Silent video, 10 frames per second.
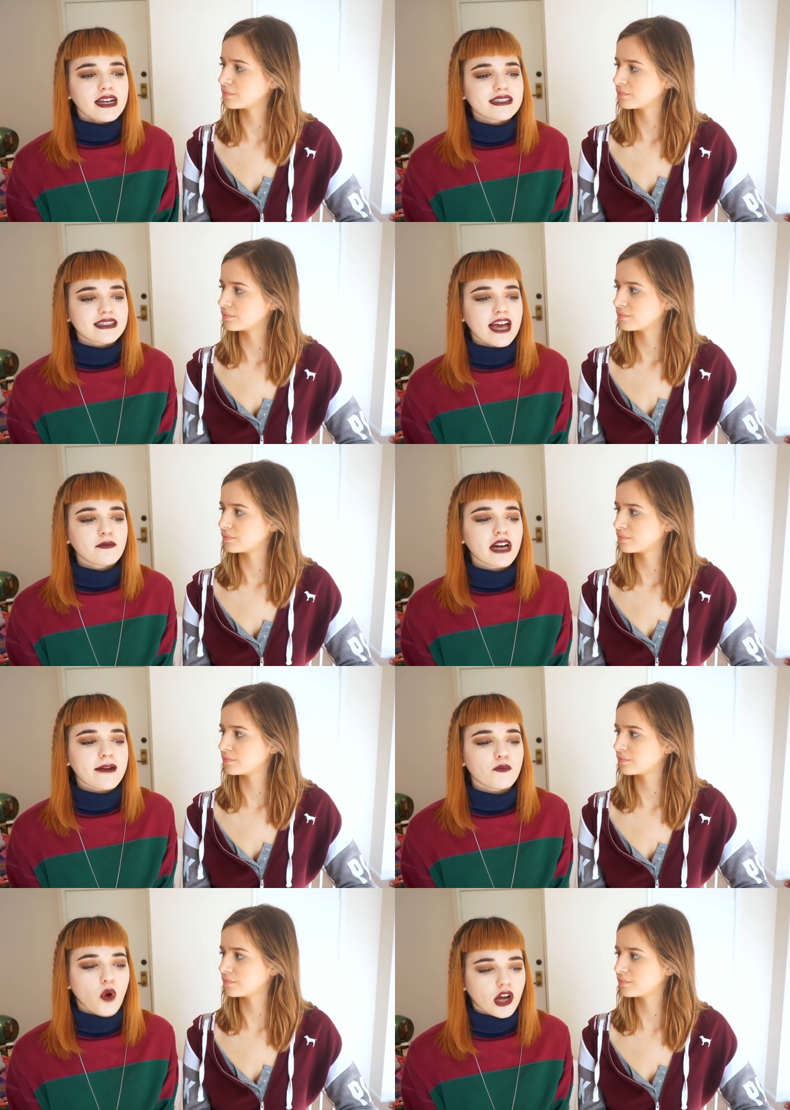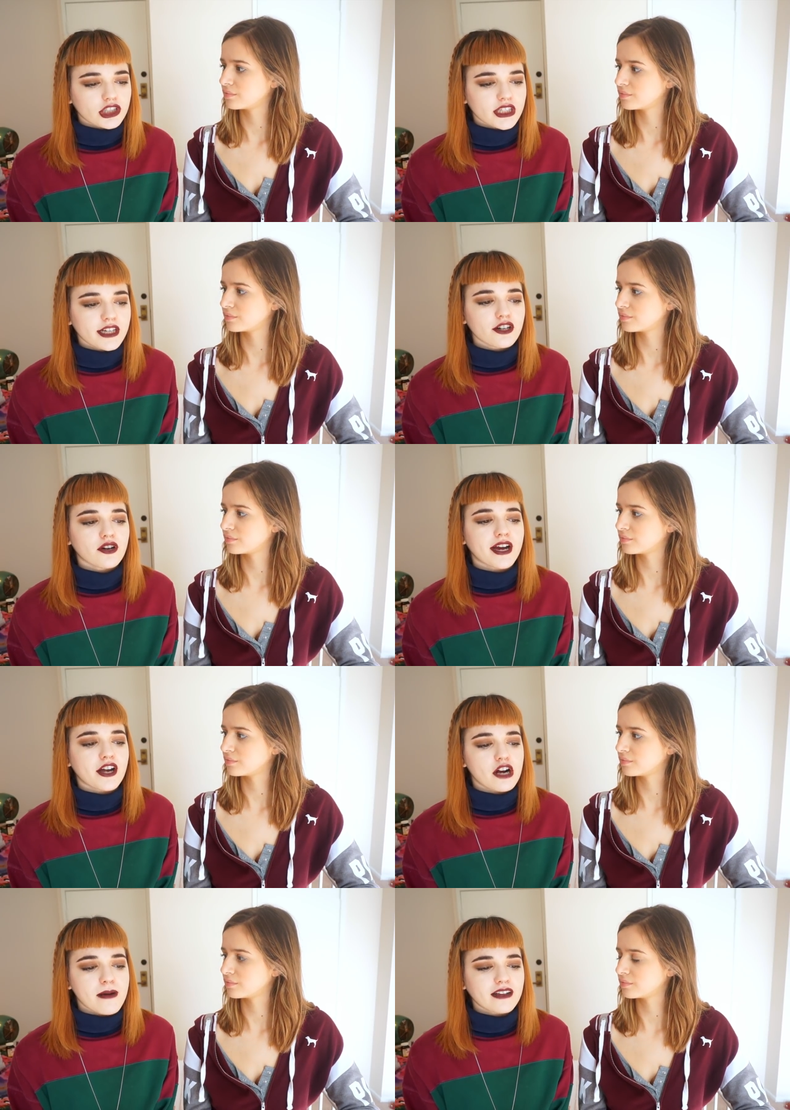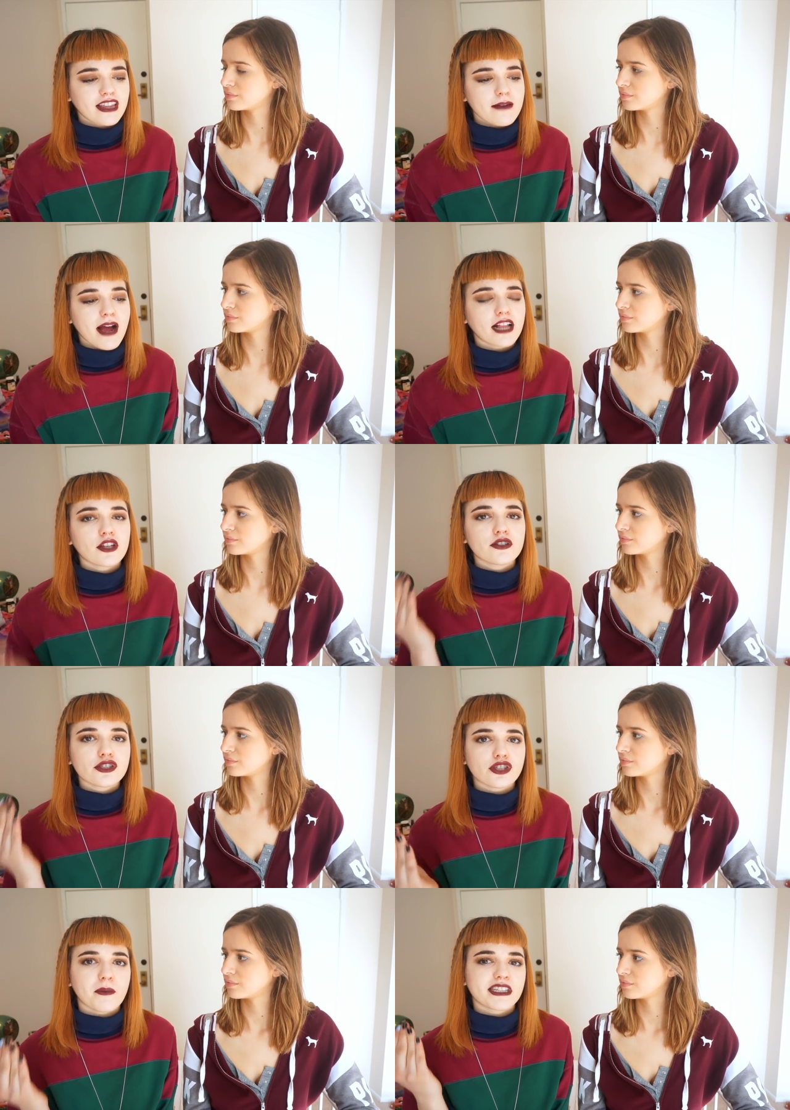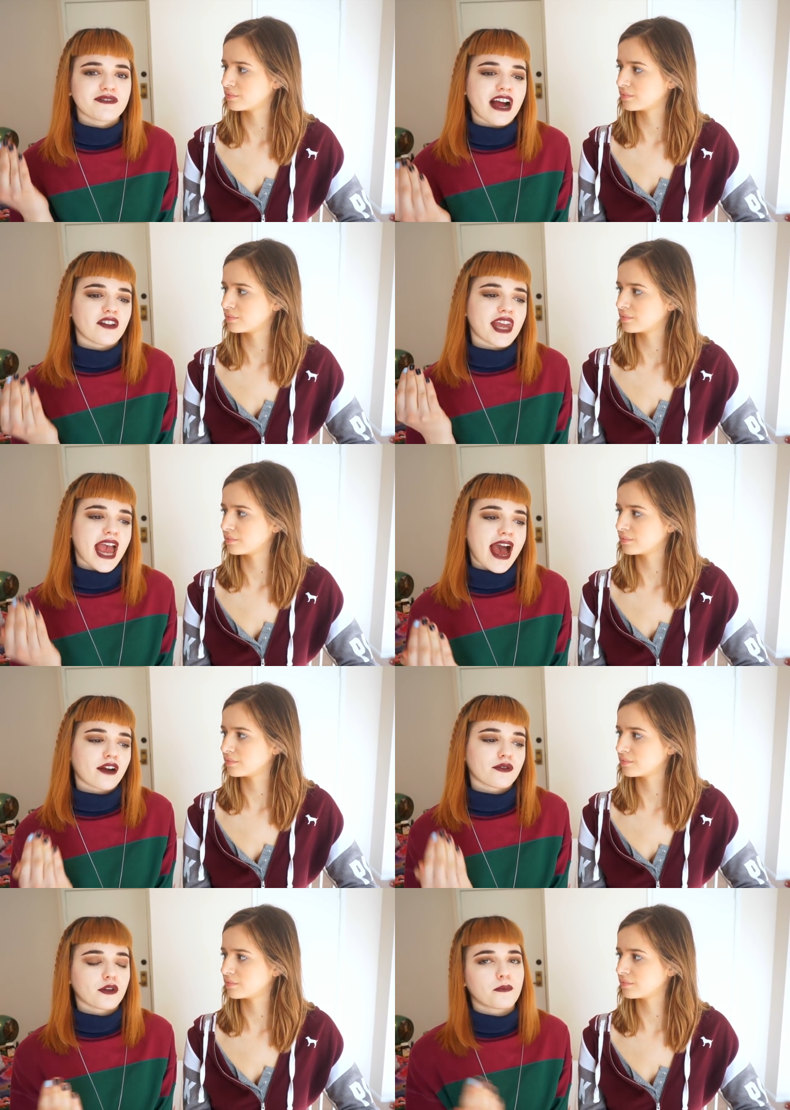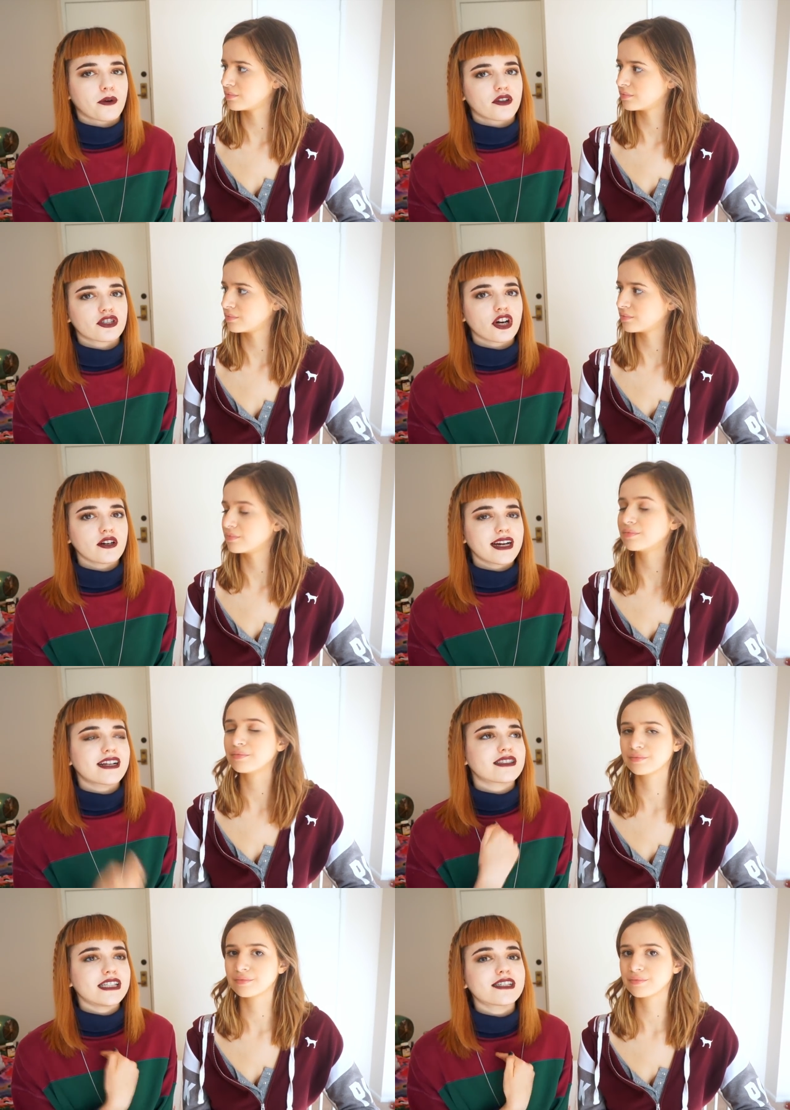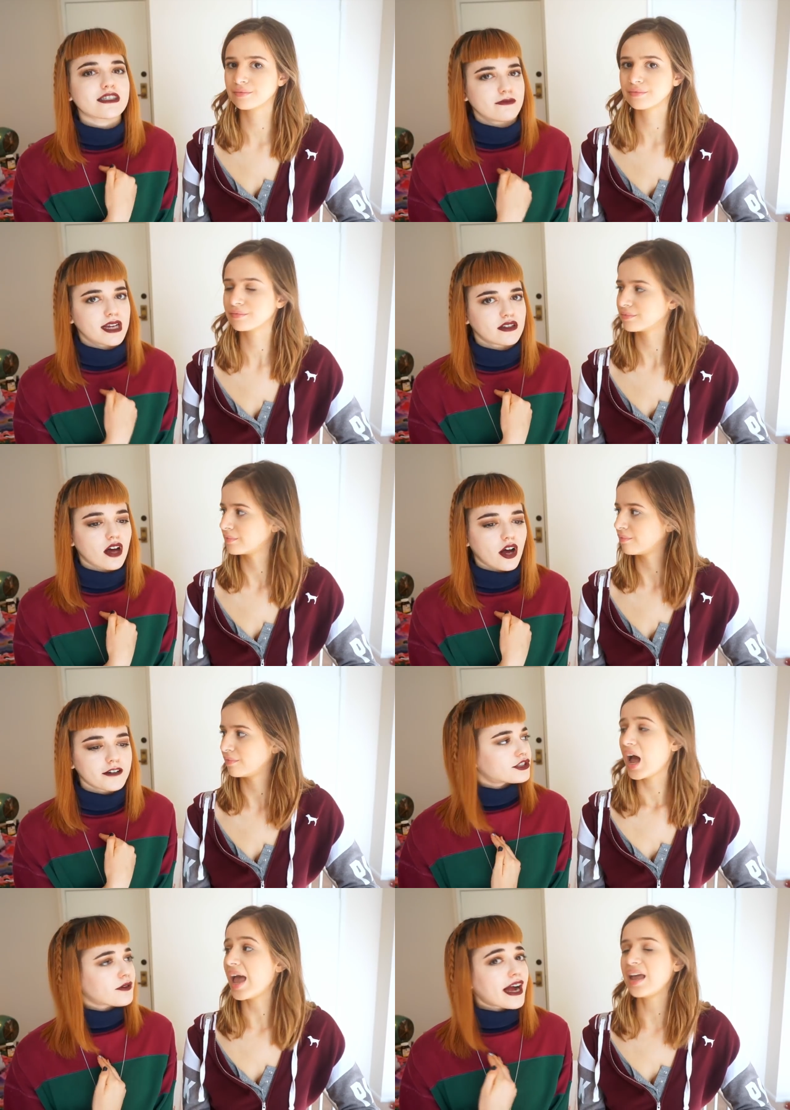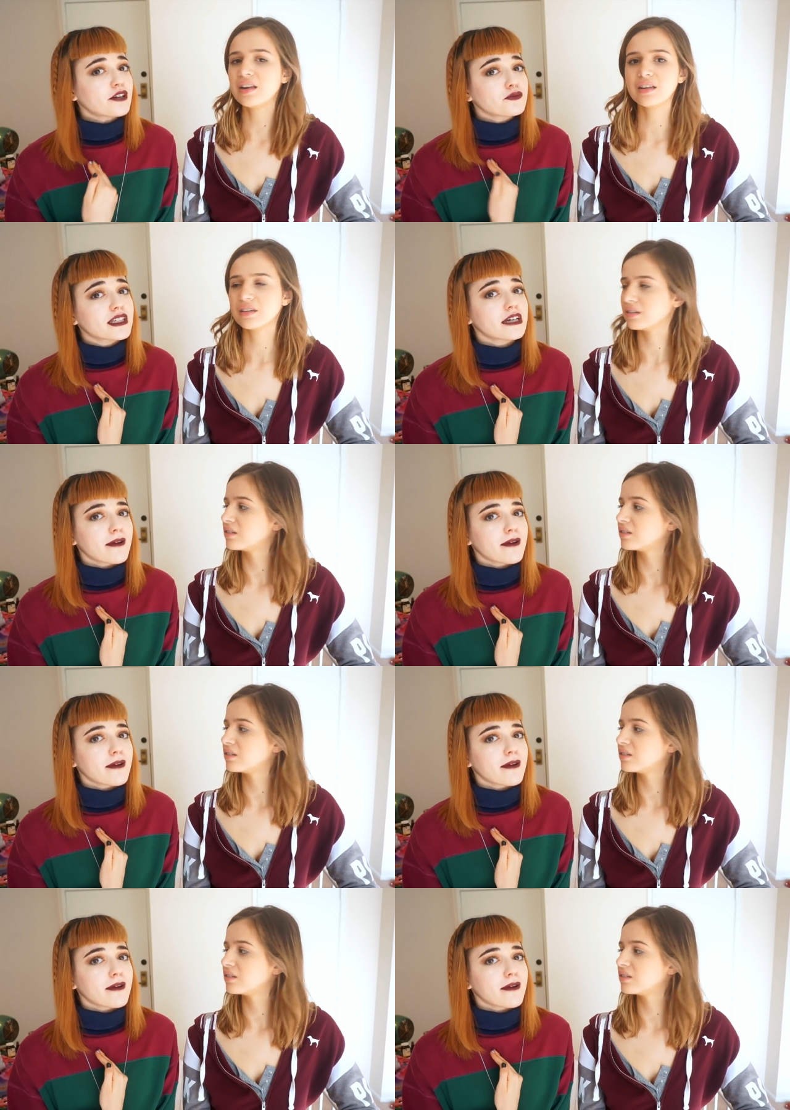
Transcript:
Speaker 1: Cause then when I'm watching it or I know about them, I learn so much of how they act through their birth chart and it teaches me a lot. So I'd really